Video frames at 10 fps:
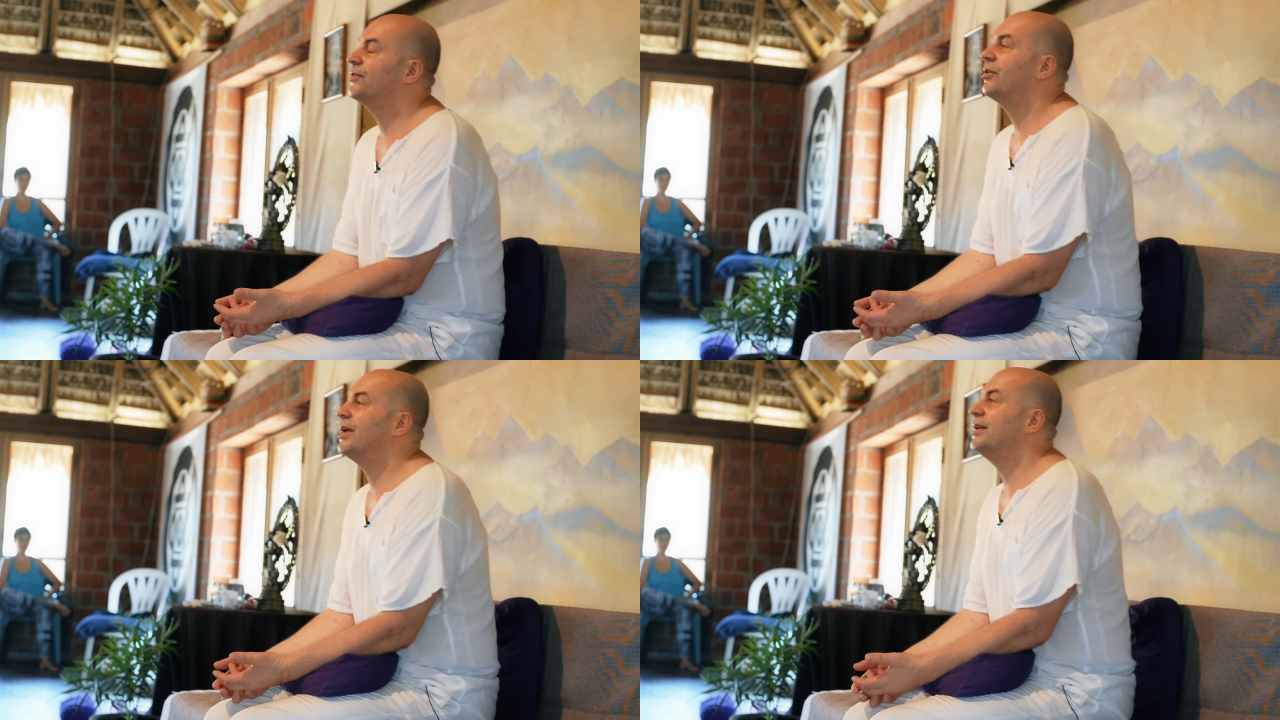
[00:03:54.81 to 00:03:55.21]

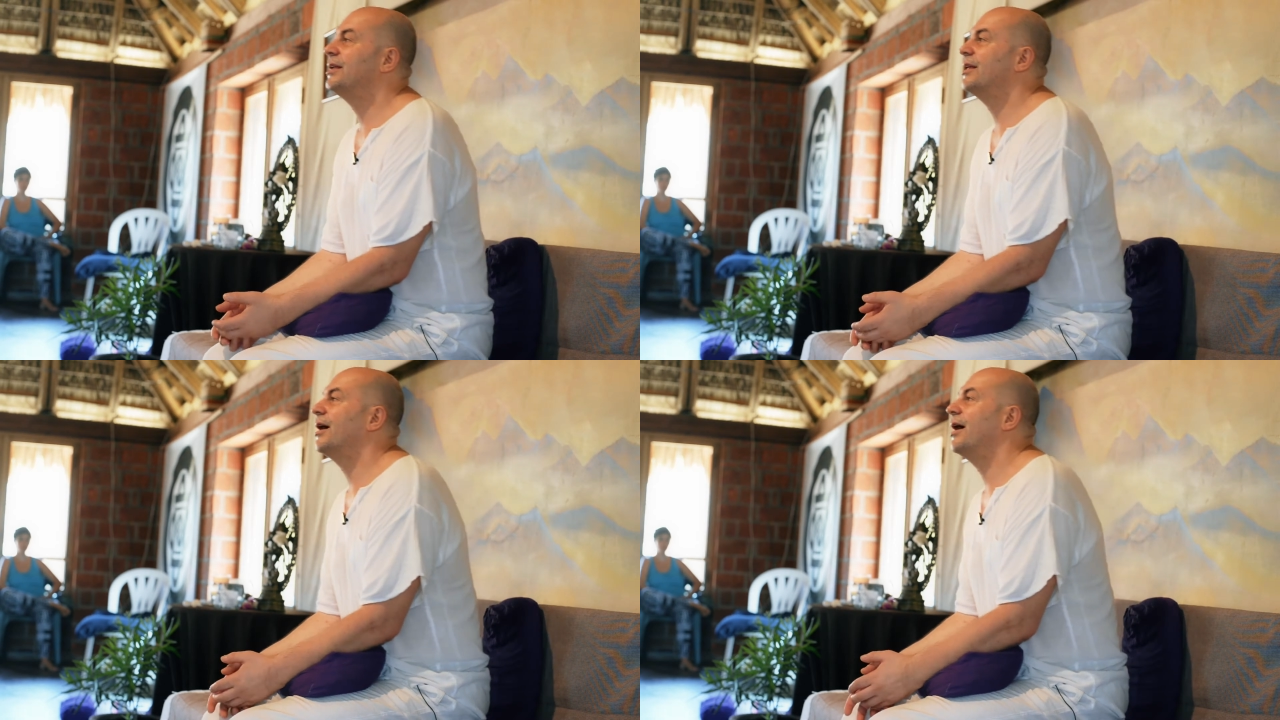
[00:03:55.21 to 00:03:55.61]

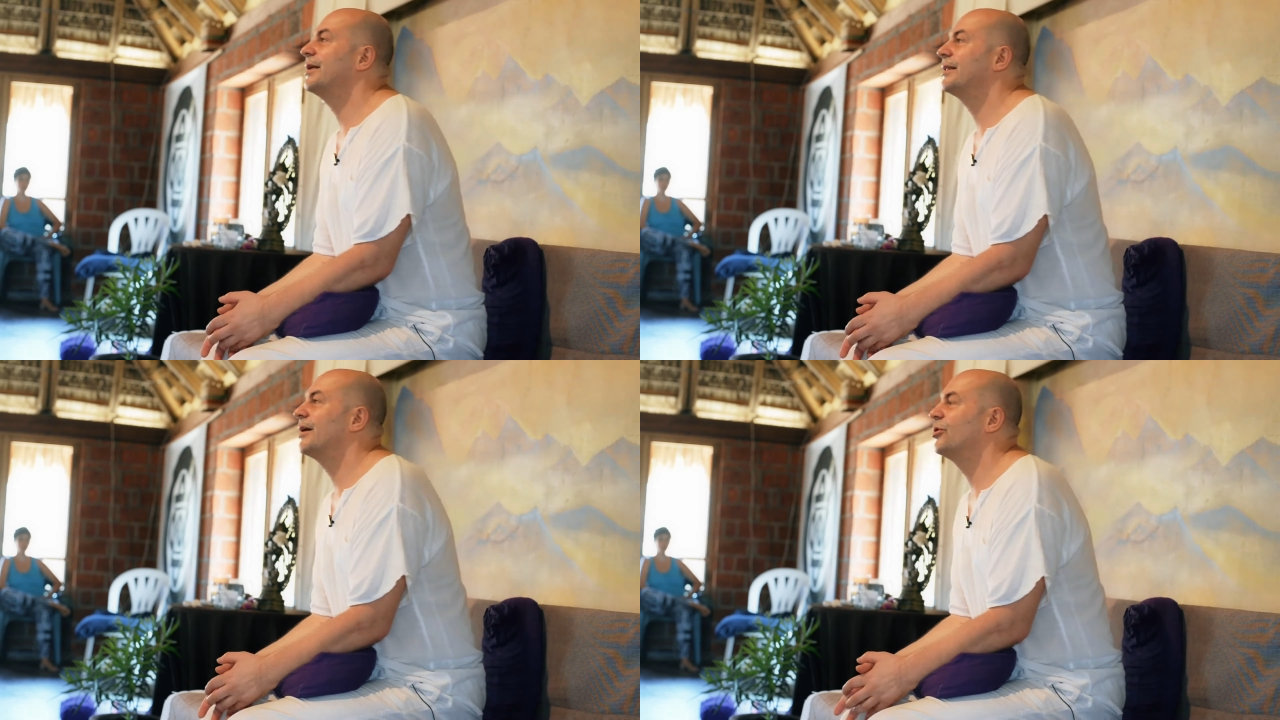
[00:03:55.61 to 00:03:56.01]
training the
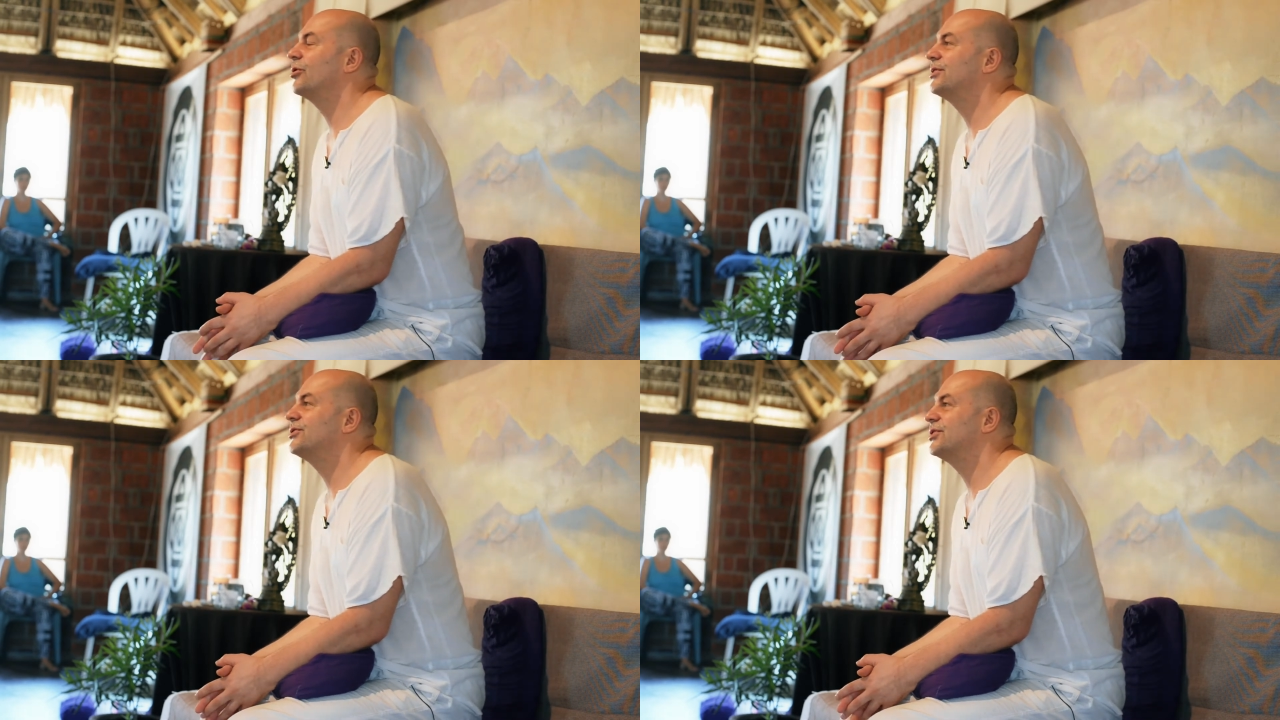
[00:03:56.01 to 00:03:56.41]
heart are
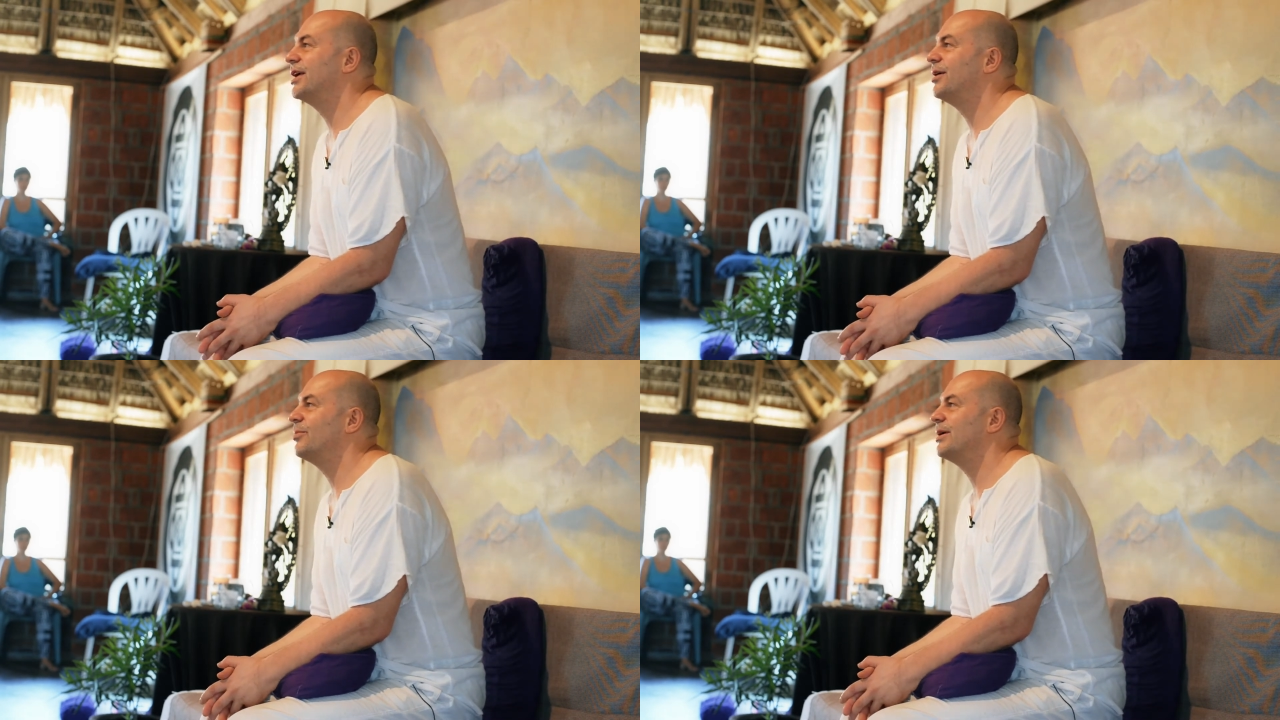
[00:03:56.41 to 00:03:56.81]
not the
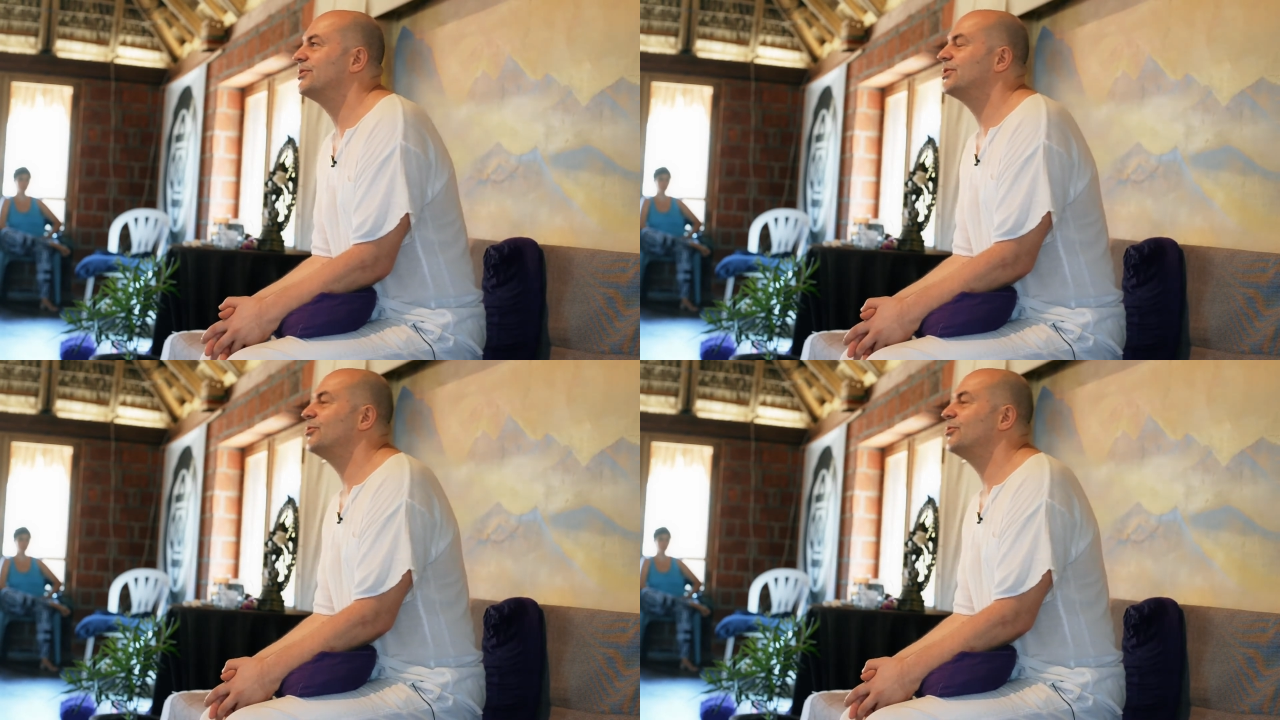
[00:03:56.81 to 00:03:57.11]
same as